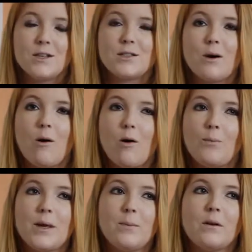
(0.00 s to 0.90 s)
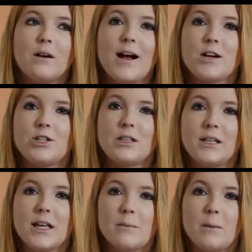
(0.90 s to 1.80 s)
So people are actually
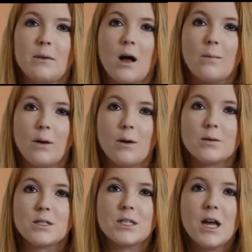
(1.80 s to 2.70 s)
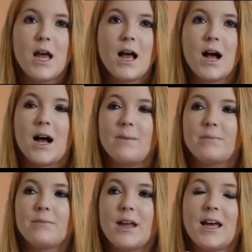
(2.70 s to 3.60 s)
clicking my blog post
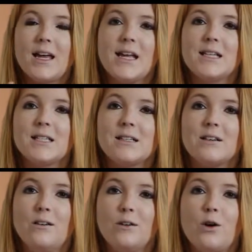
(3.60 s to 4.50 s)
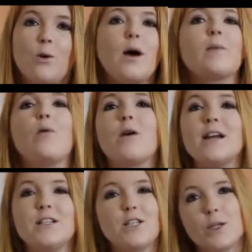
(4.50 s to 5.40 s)
and going more
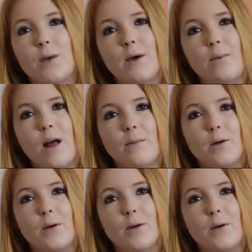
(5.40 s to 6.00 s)
into my blog